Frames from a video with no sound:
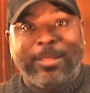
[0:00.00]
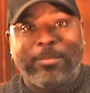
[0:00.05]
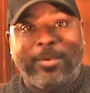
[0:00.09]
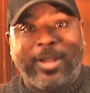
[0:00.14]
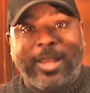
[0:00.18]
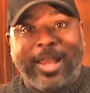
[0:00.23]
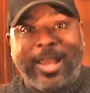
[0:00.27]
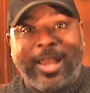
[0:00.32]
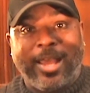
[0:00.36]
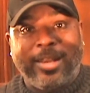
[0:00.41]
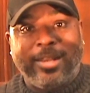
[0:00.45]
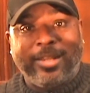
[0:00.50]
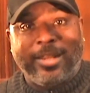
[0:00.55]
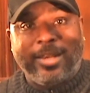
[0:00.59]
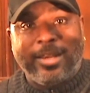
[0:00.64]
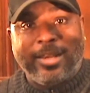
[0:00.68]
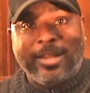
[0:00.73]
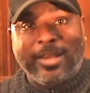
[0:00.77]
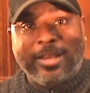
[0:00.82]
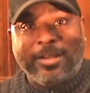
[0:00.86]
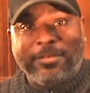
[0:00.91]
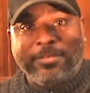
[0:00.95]
but oddly
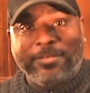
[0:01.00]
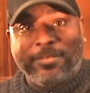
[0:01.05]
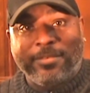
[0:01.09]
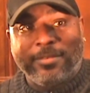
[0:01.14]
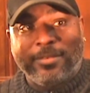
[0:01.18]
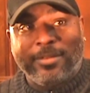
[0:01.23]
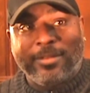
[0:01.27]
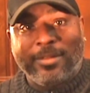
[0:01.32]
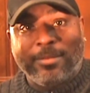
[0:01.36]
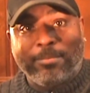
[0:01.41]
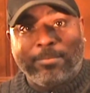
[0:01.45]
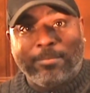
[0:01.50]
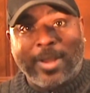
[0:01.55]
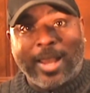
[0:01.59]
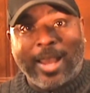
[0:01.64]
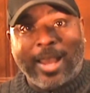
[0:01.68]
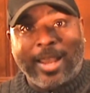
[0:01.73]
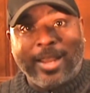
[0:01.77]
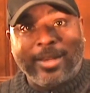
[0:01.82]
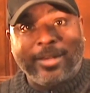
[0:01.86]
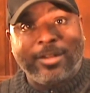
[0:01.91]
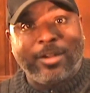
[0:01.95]
enough,
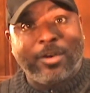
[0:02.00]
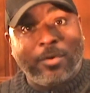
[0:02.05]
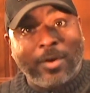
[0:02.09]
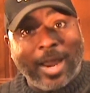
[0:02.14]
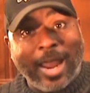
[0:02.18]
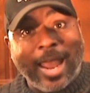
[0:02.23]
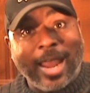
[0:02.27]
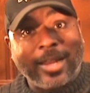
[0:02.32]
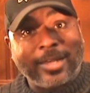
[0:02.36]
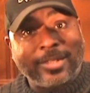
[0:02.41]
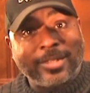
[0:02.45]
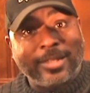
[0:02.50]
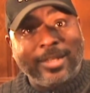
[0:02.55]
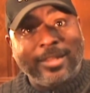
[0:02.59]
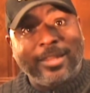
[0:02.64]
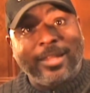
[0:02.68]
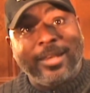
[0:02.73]
mine cracked